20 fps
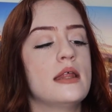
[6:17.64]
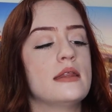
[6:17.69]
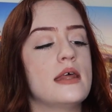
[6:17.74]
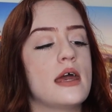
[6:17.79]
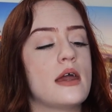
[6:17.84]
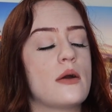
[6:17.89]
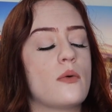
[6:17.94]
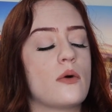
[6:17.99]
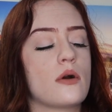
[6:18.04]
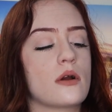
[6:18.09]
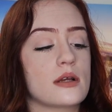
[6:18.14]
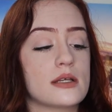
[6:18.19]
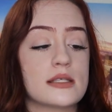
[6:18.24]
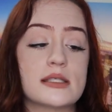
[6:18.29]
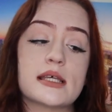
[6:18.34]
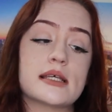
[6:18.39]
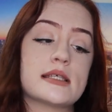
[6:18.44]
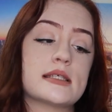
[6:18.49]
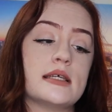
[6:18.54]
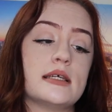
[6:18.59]
They were
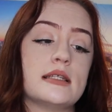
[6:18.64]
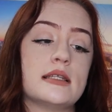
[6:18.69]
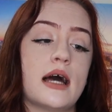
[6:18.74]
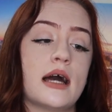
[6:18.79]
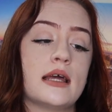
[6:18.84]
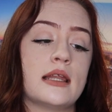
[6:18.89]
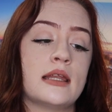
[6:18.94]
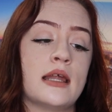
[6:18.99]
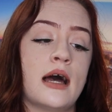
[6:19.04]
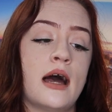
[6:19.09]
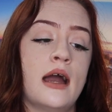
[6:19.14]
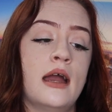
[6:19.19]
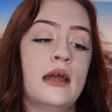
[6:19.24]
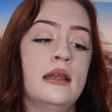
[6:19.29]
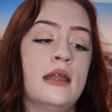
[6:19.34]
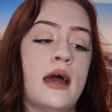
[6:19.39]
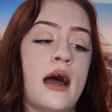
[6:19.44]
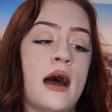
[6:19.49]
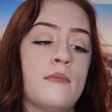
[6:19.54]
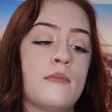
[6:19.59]

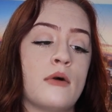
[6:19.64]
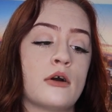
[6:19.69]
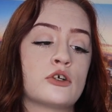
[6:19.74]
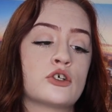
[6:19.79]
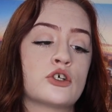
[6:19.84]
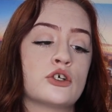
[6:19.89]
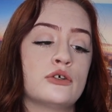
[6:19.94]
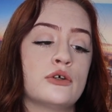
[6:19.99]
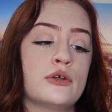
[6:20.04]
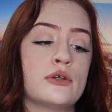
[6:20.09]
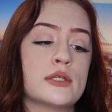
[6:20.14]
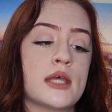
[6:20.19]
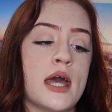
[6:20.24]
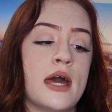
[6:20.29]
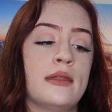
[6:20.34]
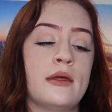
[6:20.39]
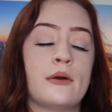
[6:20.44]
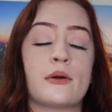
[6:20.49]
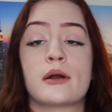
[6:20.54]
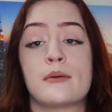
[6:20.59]
$16.99 at Marshalls
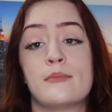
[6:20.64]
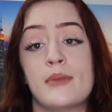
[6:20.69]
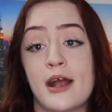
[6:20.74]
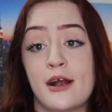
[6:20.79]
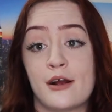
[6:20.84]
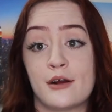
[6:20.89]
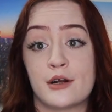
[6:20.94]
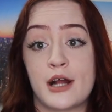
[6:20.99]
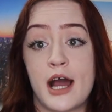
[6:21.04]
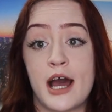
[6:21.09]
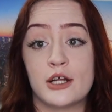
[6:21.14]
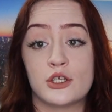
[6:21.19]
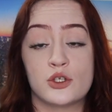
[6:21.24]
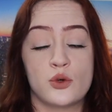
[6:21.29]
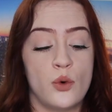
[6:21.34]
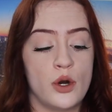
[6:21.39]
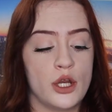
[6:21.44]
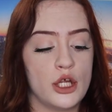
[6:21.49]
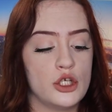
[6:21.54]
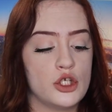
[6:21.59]
and they were compared at
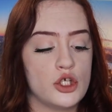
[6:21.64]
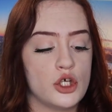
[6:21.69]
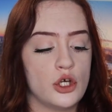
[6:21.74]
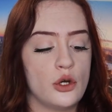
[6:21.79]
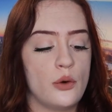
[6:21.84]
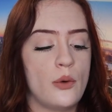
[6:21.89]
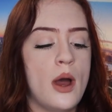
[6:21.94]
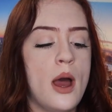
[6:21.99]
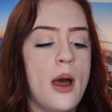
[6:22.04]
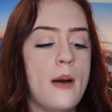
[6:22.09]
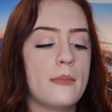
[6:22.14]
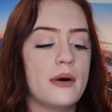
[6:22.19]
22.